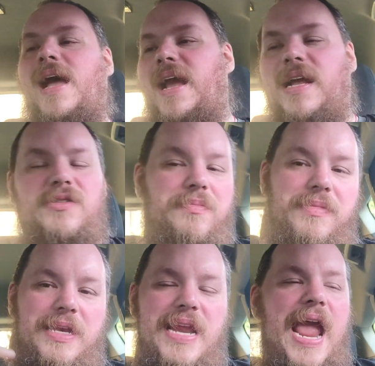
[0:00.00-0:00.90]
I got
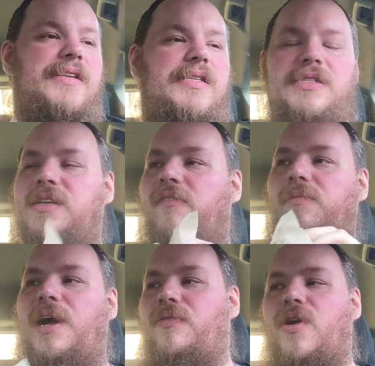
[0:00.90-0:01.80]
some nasty stuff
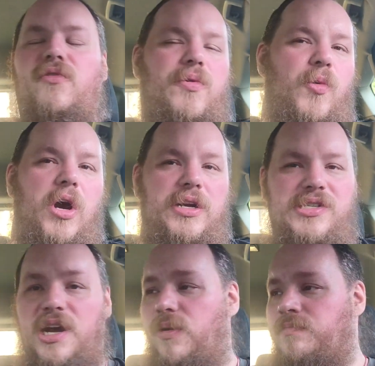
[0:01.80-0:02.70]
in my throat from work,
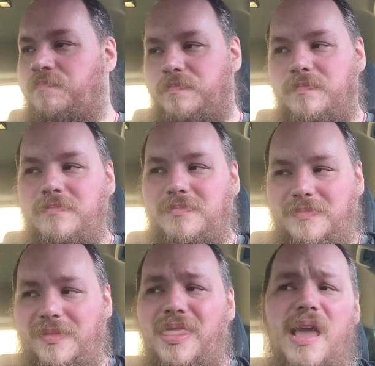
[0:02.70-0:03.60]
so
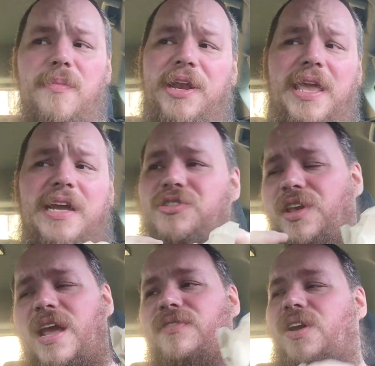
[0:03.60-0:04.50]
I might
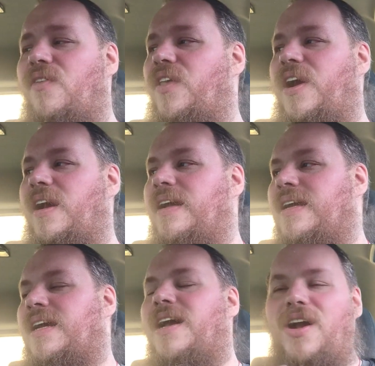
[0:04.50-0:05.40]
occasionally have to go over there and
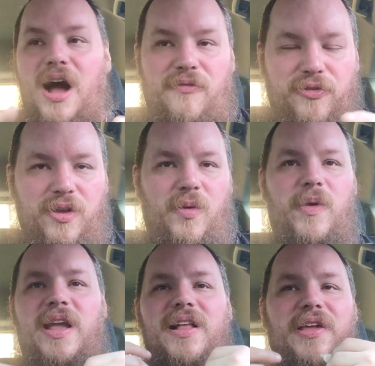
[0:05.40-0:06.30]
cough a little
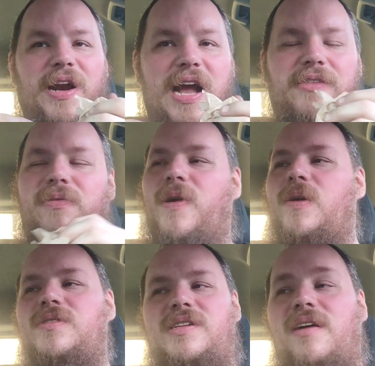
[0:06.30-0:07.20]
bit, clear out the
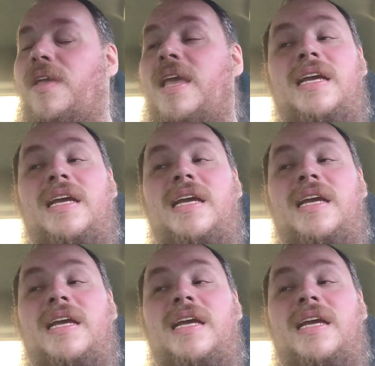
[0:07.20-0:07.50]
throat and stuff.